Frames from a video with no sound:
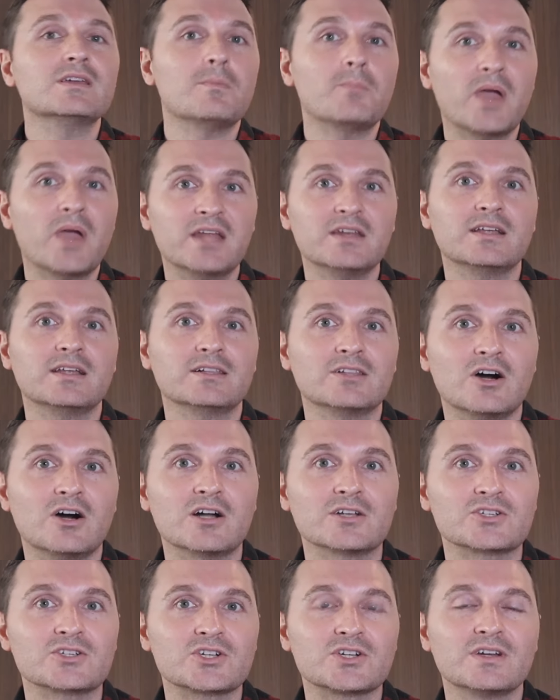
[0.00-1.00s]
impending
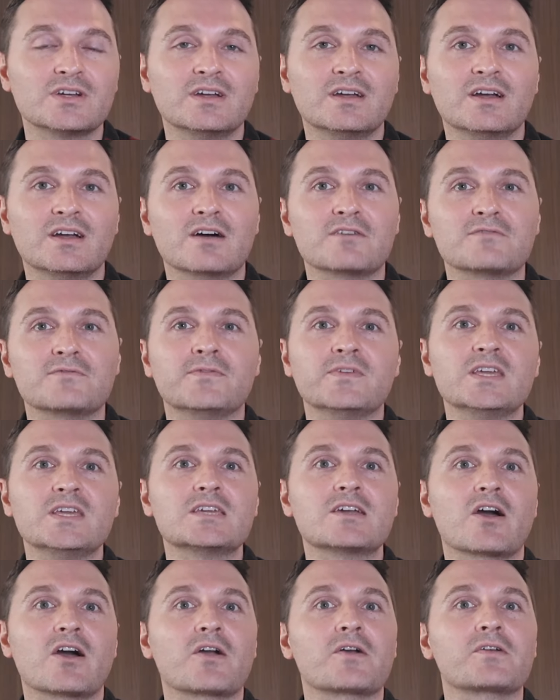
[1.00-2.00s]
launch of
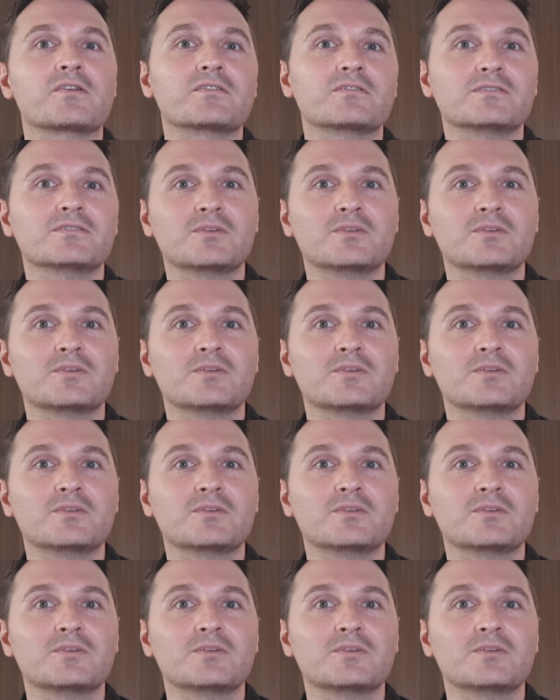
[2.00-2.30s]
V-Card,